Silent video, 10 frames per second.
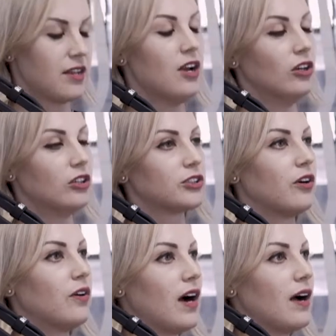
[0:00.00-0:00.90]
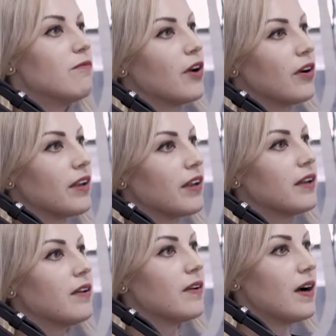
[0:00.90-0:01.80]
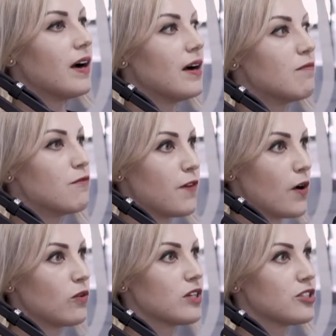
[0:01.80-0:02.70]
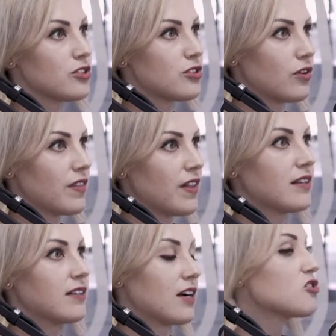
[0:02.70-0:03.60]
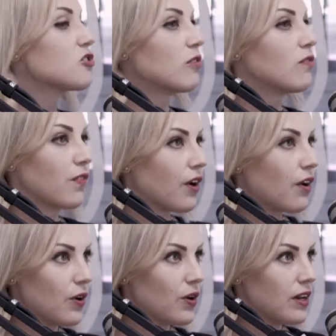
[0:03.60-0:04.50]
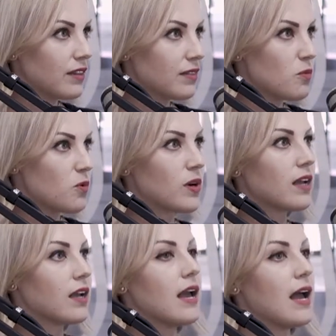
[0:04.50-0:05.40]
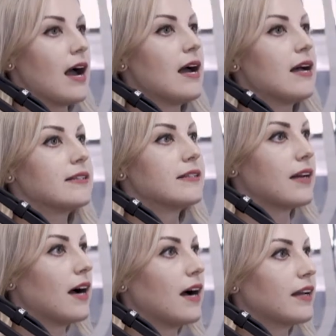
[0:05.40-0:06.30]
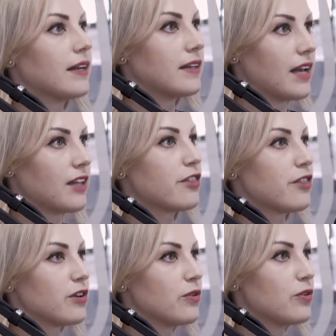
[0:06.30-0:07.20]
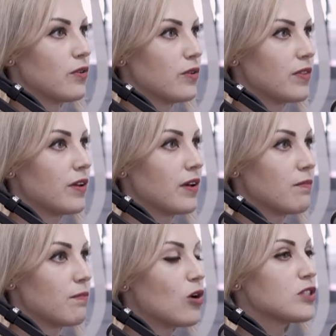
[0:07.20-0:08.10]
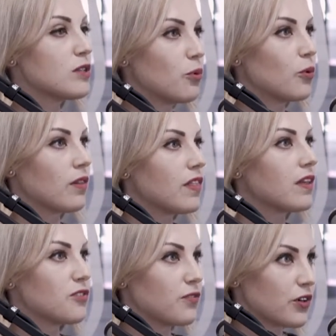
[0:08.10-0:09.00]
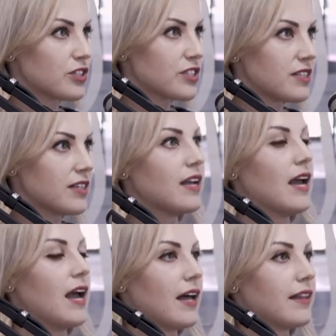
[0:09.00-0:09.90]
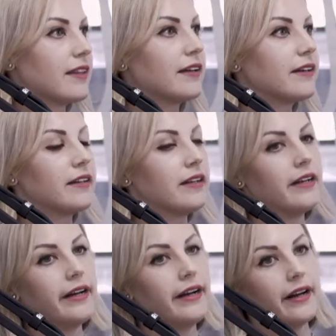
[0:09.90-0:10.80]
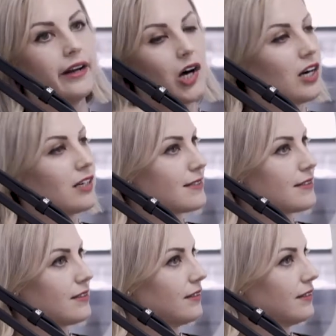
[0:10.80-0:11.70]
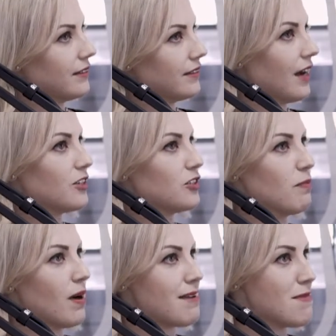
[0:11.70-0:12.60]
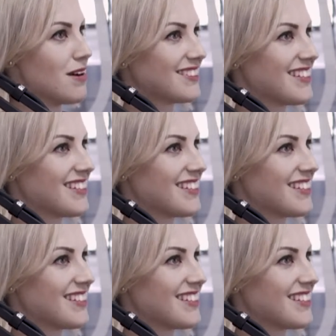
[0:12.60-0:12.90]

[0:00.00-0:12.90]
So I'm very focused on that. I start very early in the morning and I get through the most important things first. Mm-hmm. And then last, I do my emails.